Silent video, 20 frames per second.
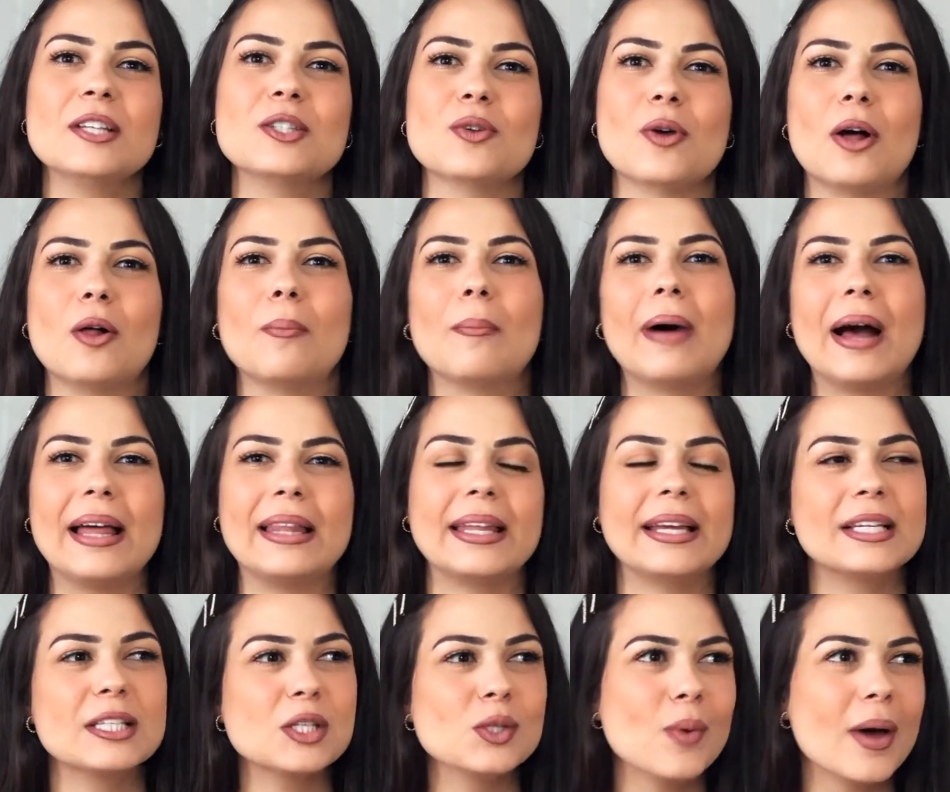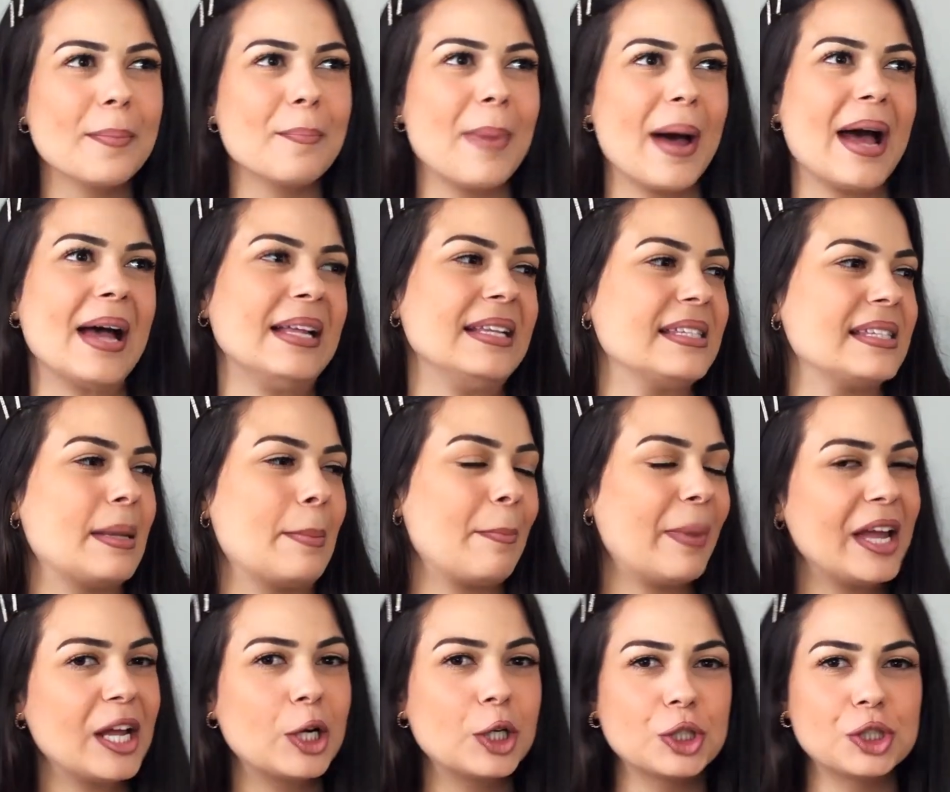So I'll buy like sweatpants and
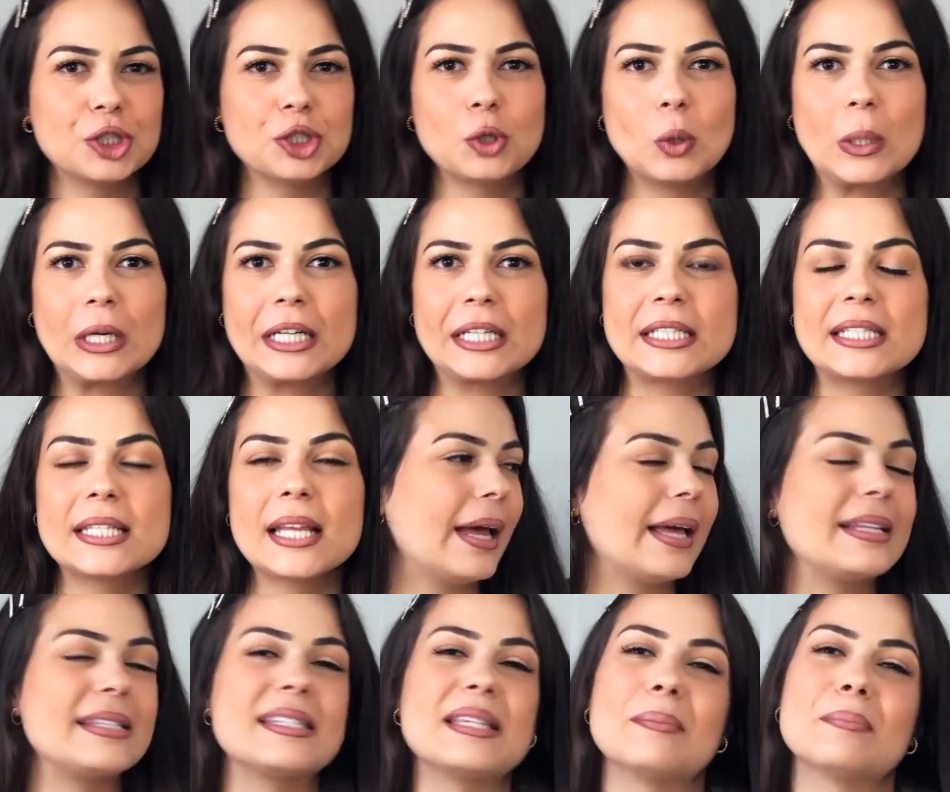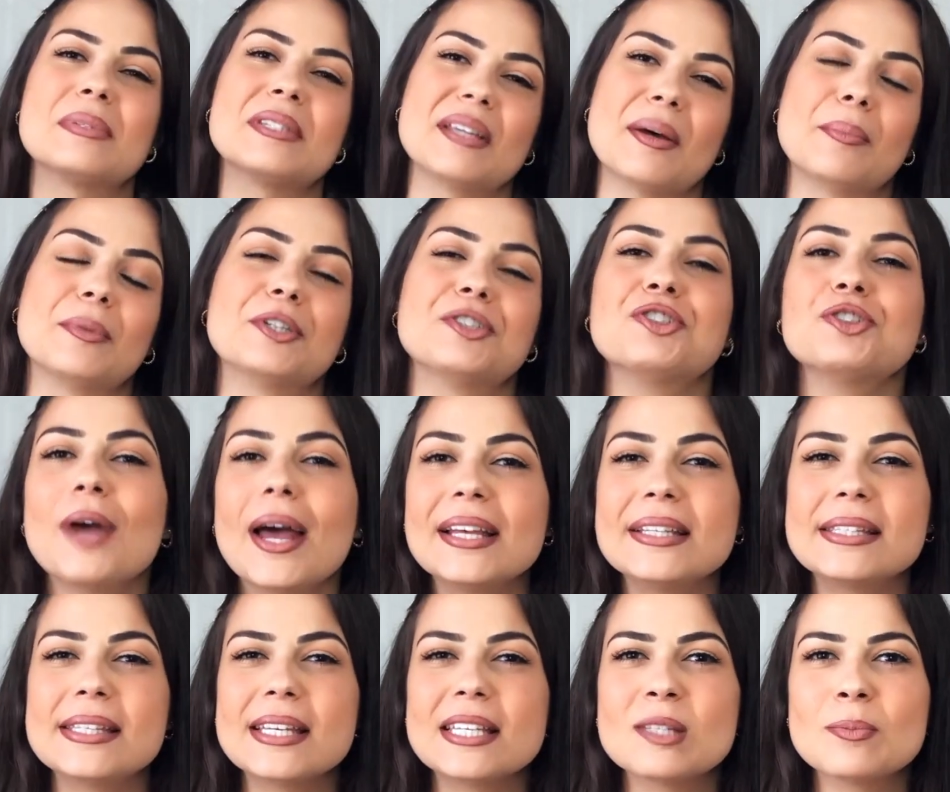biker shorts and some summer
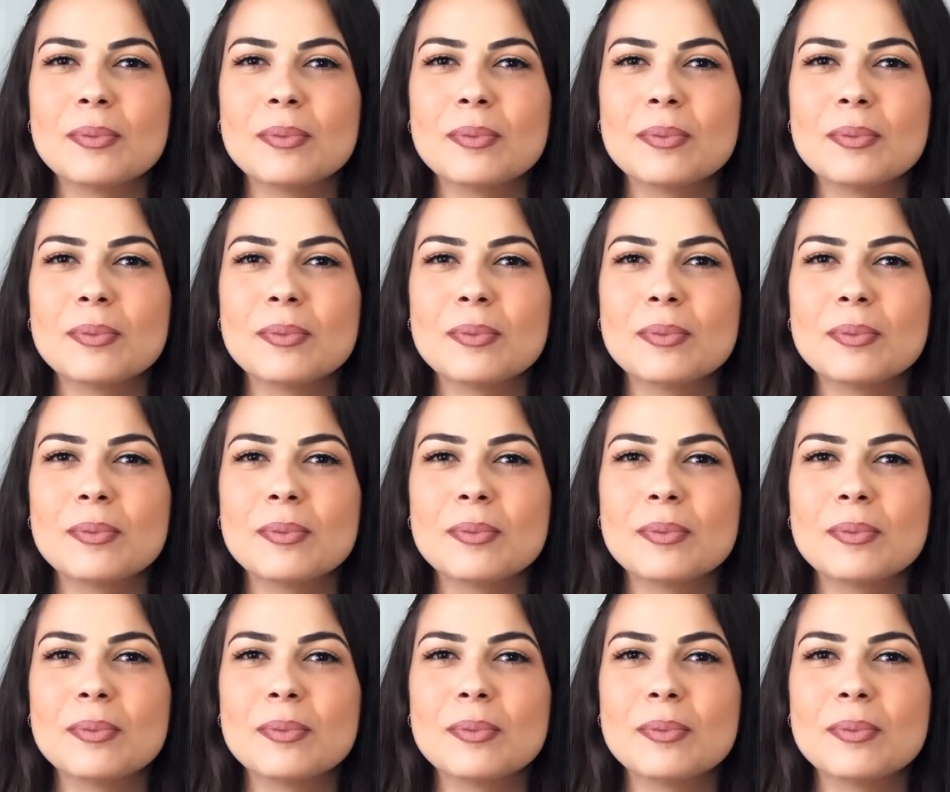dresses.